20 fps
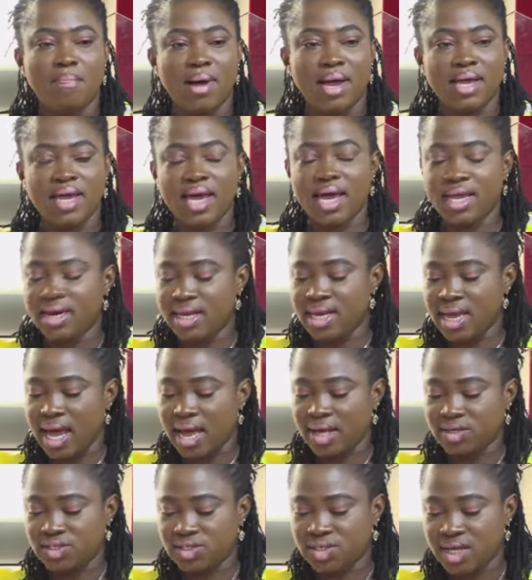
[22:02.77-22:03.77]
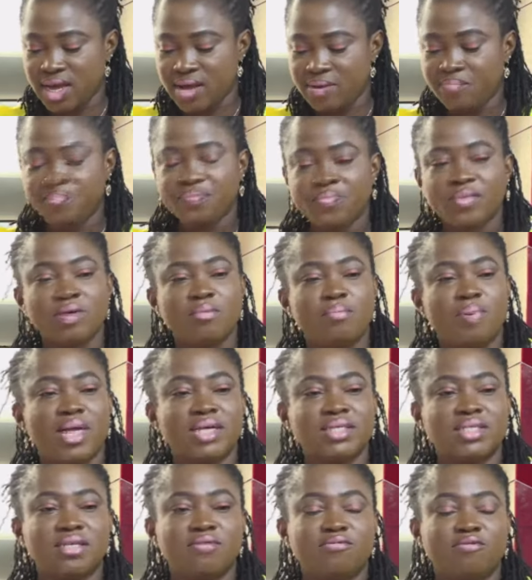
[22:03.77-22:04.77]
bany edi ashe,
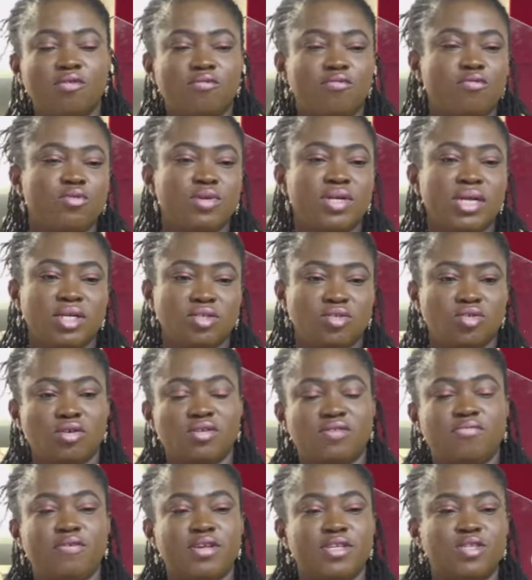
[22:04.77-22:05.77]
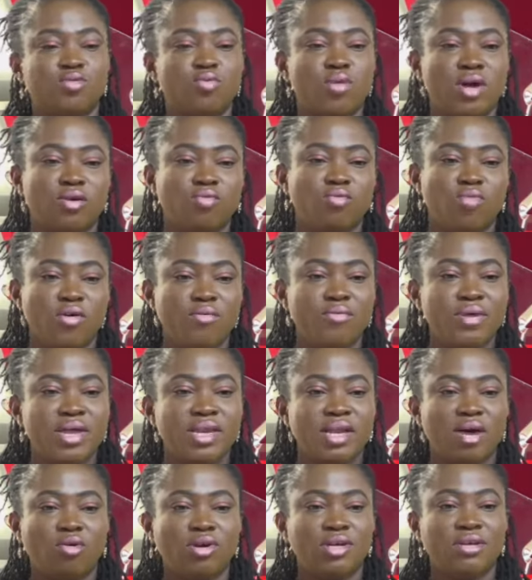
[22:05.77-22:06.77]
Planting for Food and Jobs. Phase 1, we
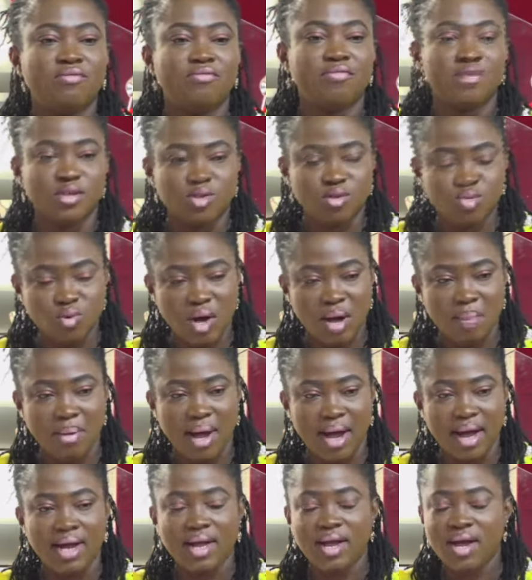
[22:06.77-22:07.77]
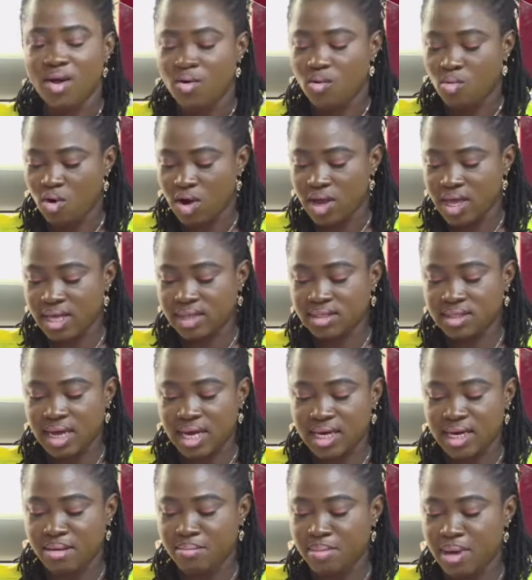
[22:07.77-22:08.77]
are now the phase 2 aba. Or yes,
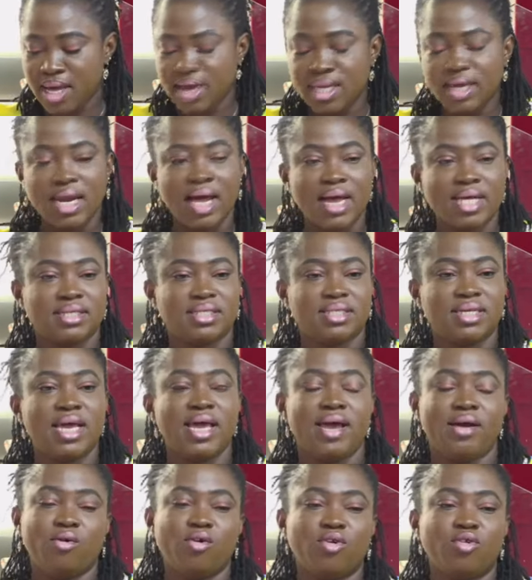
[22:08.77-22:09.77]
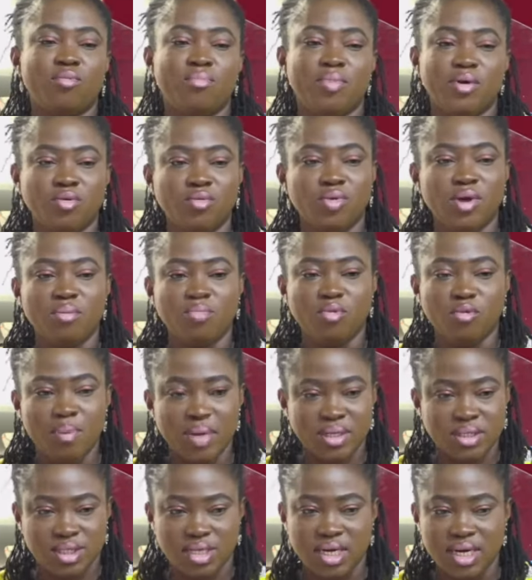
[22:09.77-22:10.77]
I am saying that the economy is no,
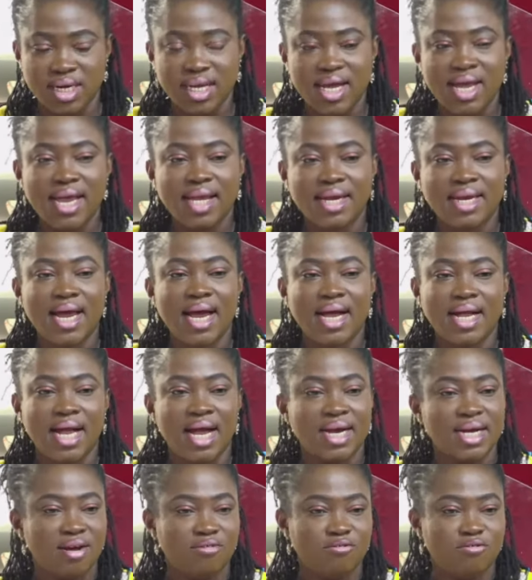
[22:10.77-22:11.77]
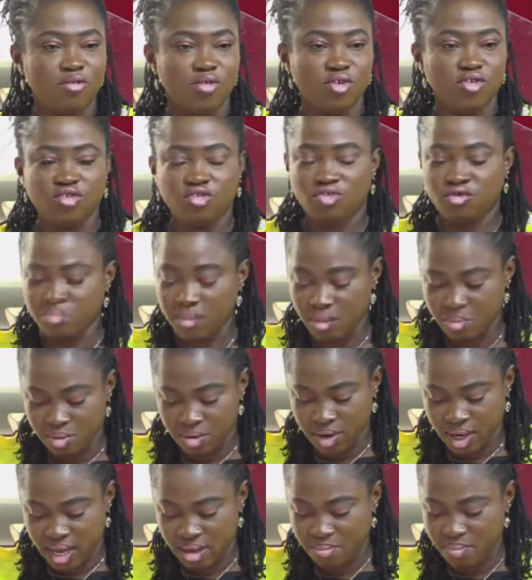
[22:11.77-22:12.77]
better. Not Ghana for us,
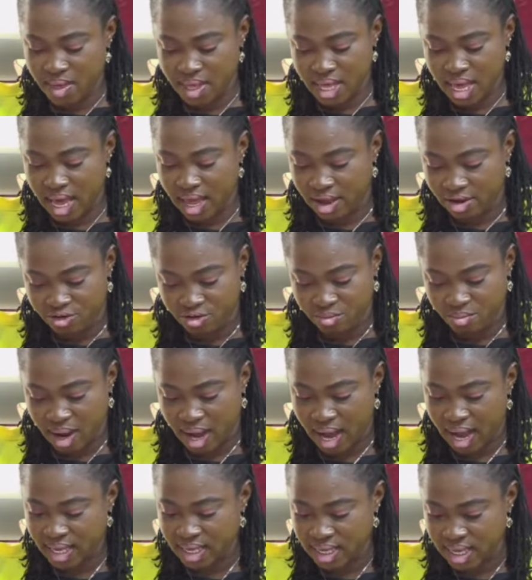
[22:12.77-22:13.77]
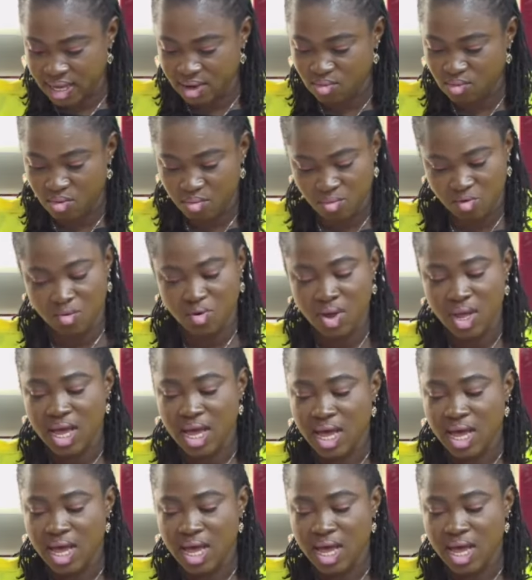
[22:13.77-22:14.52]
bebre are going to be able to do it.